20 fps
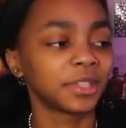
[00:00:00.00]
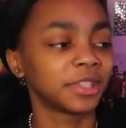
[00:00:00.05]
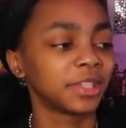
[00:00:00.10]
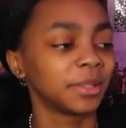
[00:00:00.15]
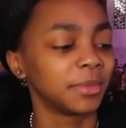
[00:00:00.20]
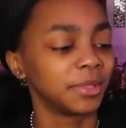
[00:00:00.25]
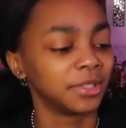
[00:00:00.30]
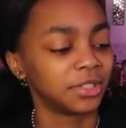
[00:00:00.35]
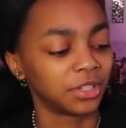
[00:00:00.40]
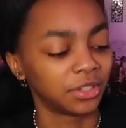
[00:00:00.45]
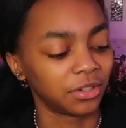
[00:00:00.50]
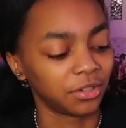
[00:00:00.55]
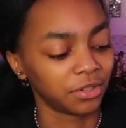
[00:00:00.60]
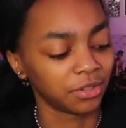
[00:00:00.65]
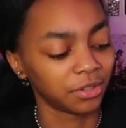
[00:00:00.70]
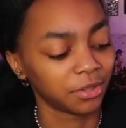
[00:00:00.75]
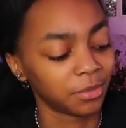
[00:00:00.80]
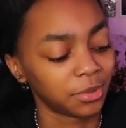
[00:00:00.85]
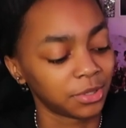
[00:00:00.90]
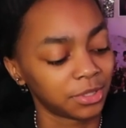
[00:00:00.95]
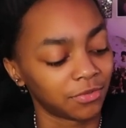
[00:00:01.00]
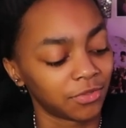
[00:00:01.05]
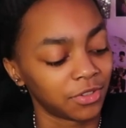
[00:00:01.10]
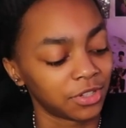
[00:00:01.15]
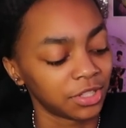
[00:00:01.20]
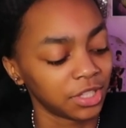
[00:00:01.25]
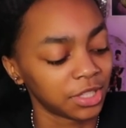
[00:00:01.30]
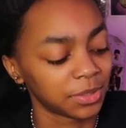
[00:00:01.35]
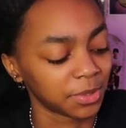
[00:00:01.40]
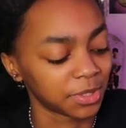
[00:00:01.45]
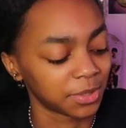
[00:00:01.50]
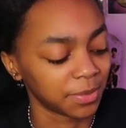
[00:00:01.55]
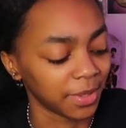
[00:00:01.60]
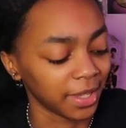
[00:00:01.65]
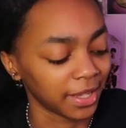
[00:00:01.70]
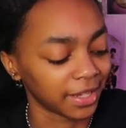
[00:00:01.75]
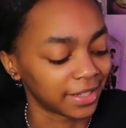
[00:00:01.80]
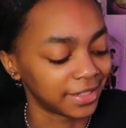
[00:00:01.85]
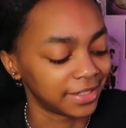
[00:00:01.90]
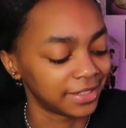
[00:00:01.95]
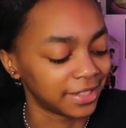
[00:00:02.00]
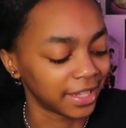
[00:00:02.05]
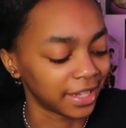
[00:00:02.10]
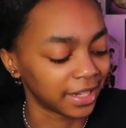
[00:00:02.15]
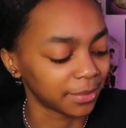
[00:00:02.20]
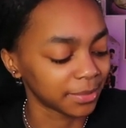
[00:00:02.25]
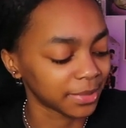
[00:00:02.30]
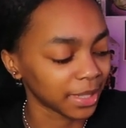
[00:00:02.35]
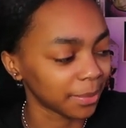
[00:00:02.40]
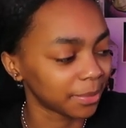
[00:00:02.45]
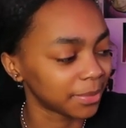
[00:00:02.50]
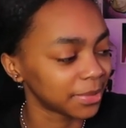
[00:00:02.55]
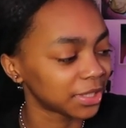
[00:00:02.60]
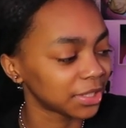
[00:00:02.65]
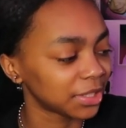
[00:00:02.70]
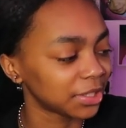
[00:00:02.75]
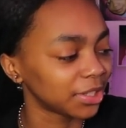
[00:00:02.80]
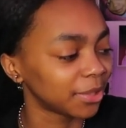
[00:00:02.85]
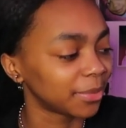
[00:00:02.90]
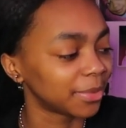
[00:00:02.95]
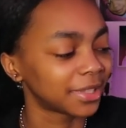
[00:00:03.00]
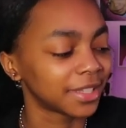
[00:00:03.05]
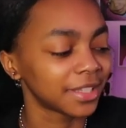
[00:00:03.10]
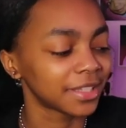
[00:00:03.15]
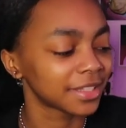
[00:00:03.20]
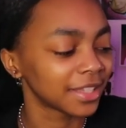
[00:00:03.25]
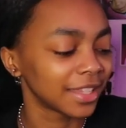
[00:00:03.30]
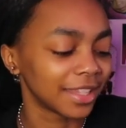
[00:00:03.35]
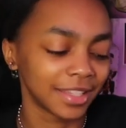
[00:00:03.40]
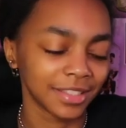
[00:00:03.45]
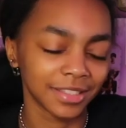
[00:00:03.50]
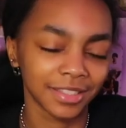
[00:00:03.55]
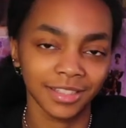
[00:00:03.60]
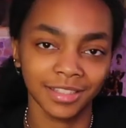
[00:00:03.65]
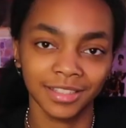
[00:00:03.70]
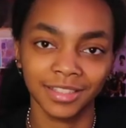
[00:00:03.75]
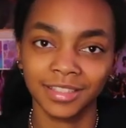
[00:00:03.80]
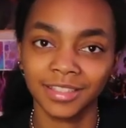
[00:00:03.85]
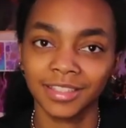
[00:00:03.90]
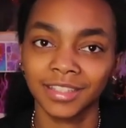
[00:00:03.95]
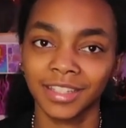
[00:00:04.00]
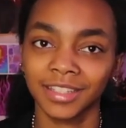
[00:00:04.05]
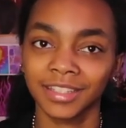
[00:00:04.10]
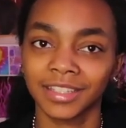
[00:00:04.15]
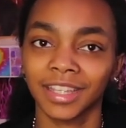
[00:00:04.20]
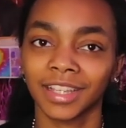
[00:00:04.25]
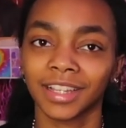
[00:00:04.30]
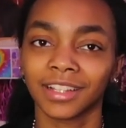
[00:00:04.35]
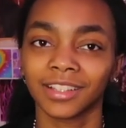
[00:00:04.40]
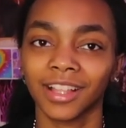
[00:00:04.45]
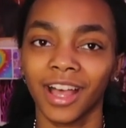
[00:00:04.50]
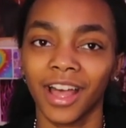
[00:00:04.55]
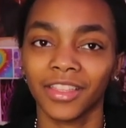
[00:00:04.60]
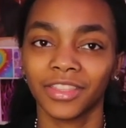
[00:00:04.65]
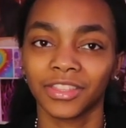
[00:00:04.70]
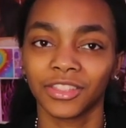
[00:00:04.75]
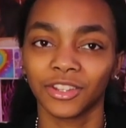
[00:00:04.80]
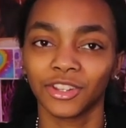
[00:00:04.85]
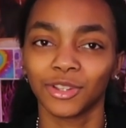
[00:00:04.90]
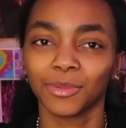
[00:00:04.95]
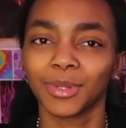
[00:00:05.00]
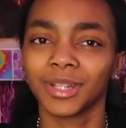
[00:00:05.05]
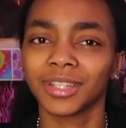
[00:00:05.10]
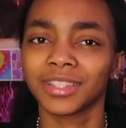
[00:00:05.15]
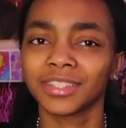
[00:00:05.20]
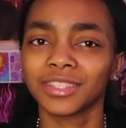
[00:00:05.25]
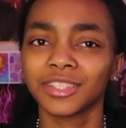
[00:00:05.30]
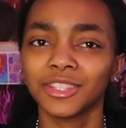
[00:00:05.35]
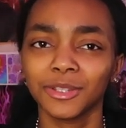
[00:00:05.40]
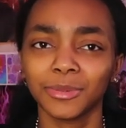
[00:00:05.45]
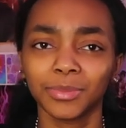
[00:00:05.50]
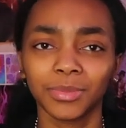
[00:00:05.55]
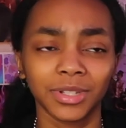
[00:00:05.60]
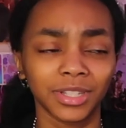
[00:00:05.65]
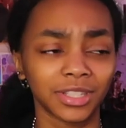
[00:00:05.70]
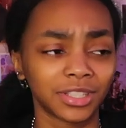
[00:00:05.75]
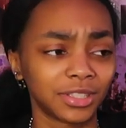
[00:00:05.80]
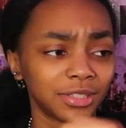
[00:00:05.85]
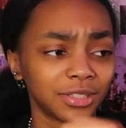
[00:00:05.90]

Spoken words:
that the material was originally supposed to be like a denim type material, but this isn't. It's like a lot thinner, but it's still pretty